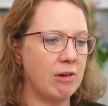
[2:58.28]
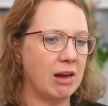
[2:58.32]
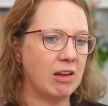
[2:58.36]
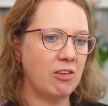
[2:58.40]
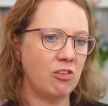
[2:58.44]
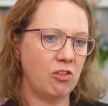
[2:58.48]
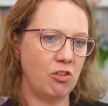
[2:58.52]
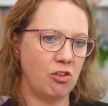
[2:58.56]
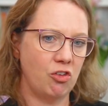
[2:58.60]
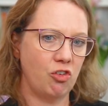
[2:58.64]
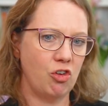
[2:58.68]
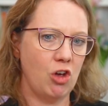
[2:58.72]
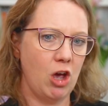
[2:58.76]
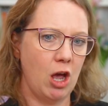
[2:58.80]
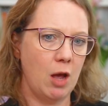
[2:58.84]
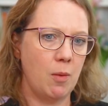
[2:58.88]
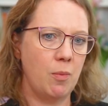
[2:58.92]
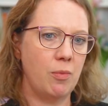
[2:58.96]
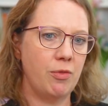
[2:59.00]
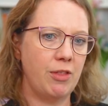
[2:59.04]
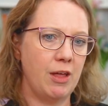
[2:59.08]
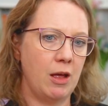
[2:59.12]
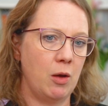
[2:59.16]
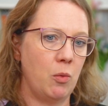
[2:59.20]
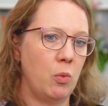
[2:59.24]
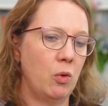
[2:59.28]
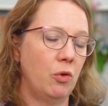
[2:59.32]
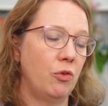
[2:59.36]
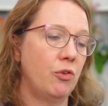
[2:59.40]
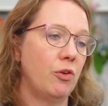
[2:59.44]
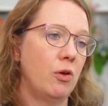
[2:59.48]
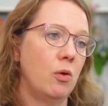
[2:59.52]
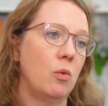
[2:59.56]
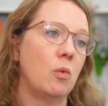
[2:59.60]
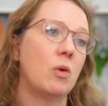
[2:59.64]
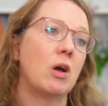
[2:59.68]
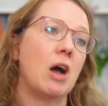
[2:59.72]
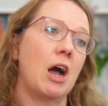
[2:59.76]
rest of the time, they will
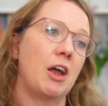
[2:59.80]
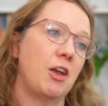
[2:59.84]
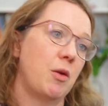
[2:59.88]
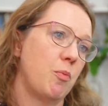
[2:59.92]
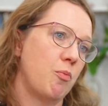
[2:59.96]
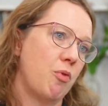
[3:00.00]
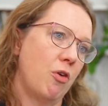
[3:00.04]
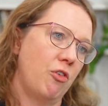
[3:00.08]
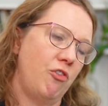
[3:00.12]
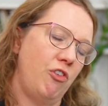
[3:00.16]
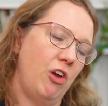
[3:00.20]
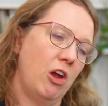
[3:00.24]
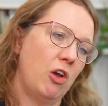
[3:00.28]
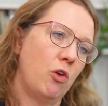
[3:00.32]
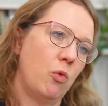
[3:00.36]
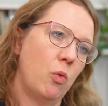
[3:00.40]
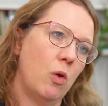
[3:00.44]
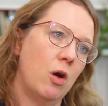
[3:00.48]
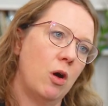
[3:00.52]
do guided project